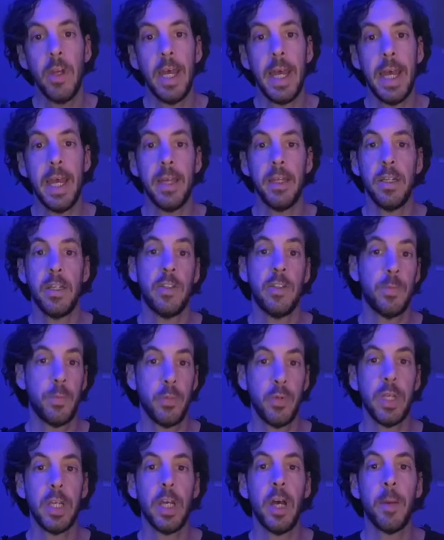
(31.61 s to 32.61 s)
and it's
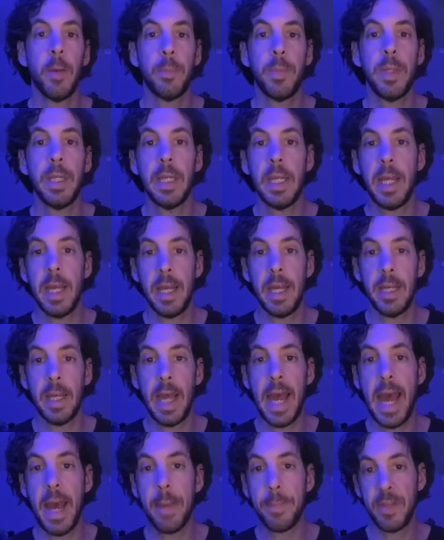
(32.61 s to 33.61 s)
pretty upbeat and
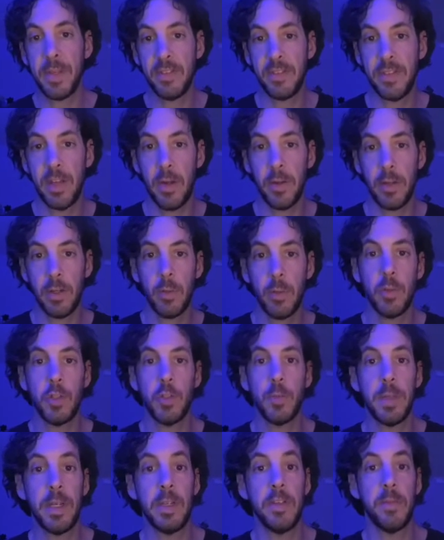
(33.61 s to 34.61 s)
happy sounding,
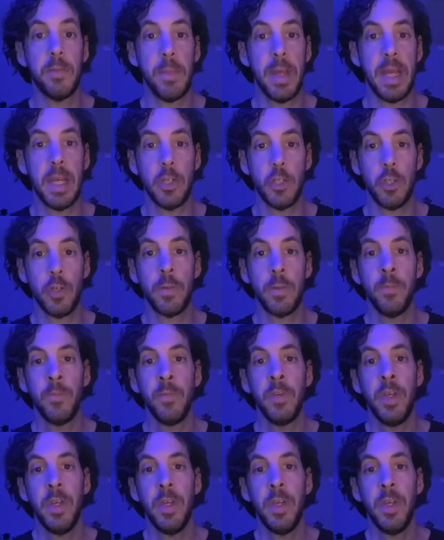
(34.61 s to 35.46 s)
which means major.